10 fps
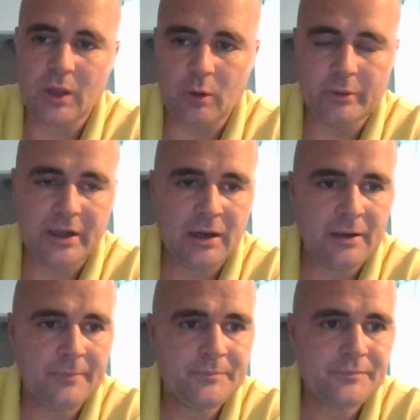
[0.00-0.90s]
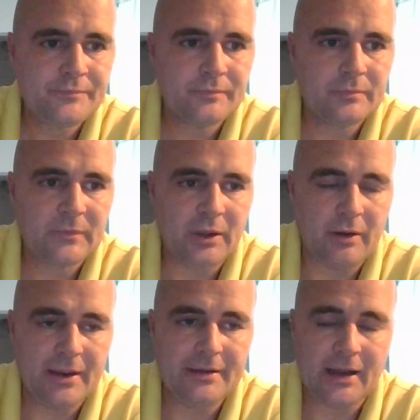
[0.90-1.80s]
Ona. All
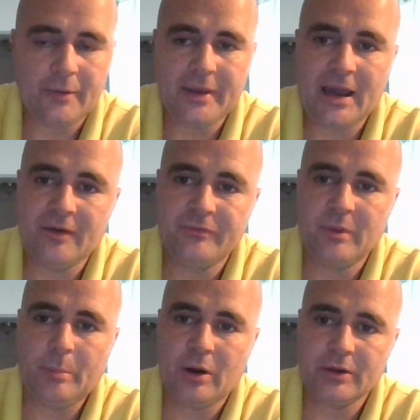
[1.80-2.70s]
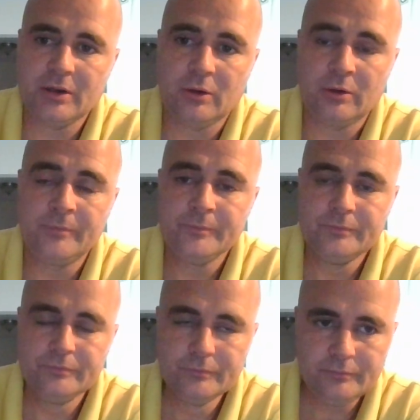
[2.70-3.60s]
right, now we have the particle
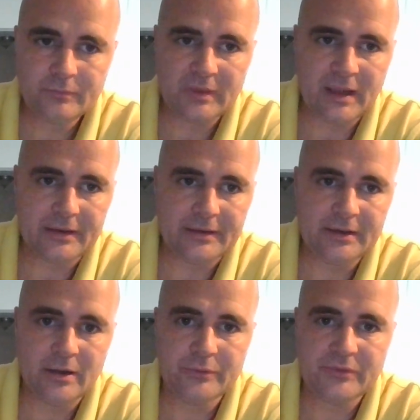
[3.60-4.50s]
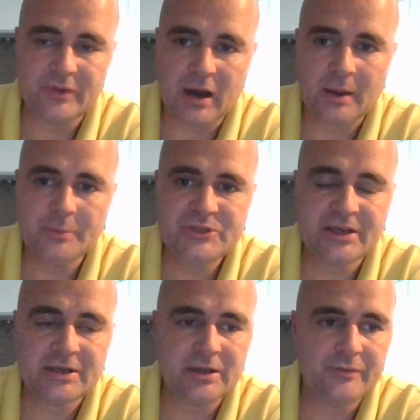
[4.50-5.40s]
that denotes the
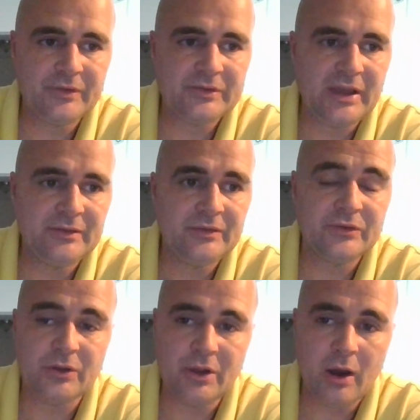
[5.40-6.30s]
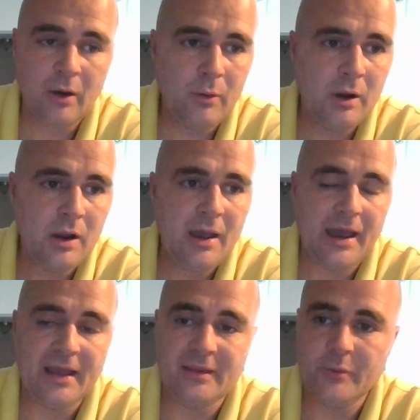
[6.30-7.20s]
object of the sentence, no,
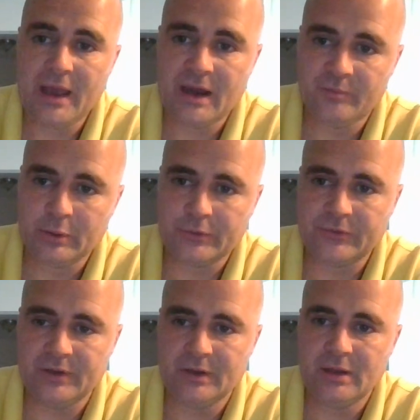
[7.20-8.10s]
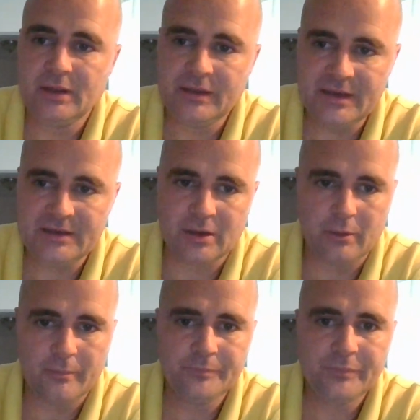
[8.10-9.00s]
and then we have person,
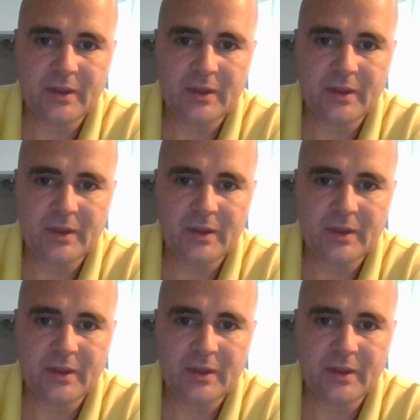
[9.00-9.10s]
hito.